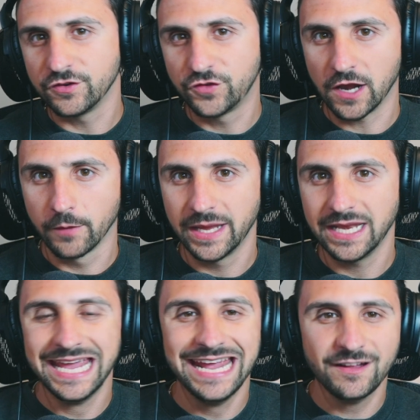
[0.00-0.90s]
and
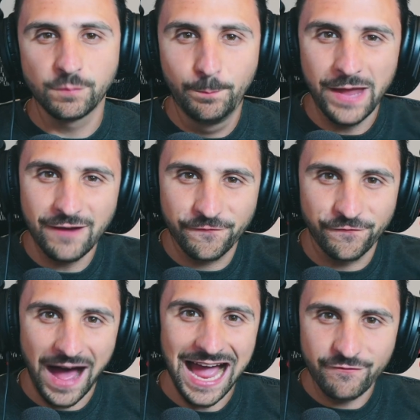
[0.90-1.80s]
gentlemen, it's been
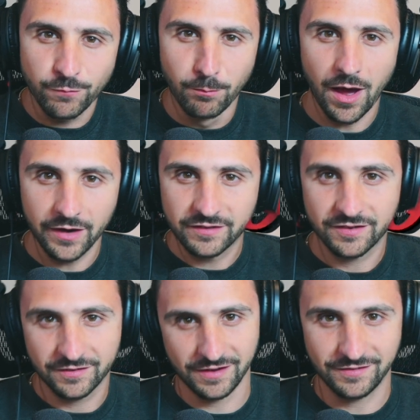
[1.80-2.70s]
5 months
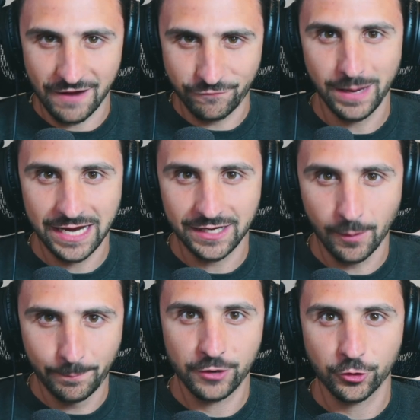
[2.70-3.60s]
since I've made
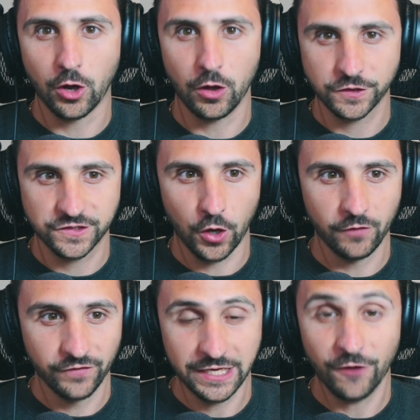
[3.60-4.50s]
a Better Call
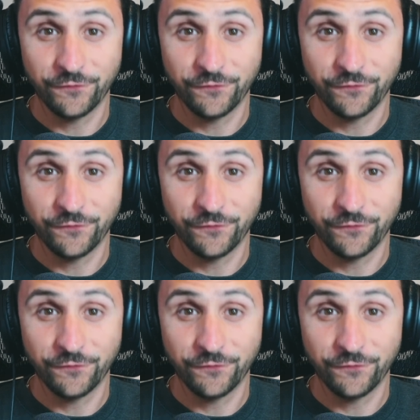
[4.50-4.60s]
Saul video.